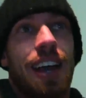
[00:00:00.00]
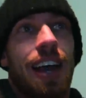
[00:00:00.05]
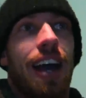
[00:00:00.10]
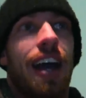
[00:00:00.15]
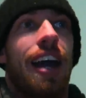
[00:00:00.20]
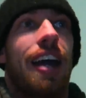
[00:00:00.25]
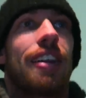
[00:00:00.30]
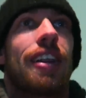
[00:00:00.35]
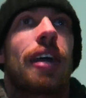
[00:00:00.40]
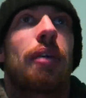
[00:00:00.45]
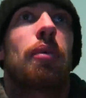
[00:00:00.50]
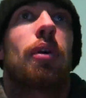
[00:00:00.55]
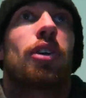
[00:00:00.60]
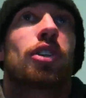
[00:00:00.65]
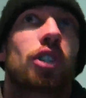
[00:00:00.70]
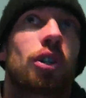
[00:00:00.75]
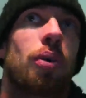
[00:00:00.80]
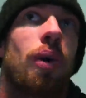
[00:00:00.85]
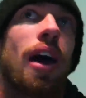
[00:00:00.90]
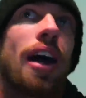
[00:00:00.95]
Uh, they
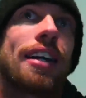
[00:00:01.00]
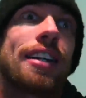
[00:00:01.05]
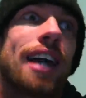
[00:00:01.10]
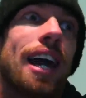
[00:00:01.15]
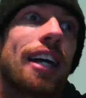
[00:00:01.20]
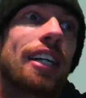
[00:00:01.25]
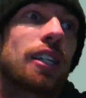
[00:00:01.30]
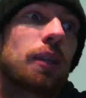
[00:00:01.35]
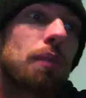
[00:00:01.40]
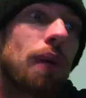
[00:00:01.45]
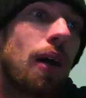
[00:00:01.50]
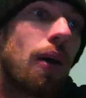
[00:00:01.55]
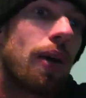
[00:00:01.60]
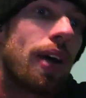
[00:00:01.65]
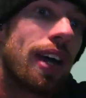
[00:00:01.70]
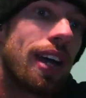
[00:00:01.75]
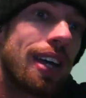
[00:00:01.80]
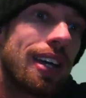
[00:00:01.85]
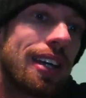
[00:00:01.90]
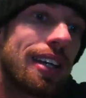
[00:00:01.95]
was quite nice about
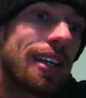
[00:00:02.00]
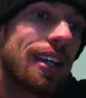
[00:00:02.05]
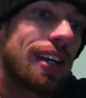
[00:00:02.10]
it.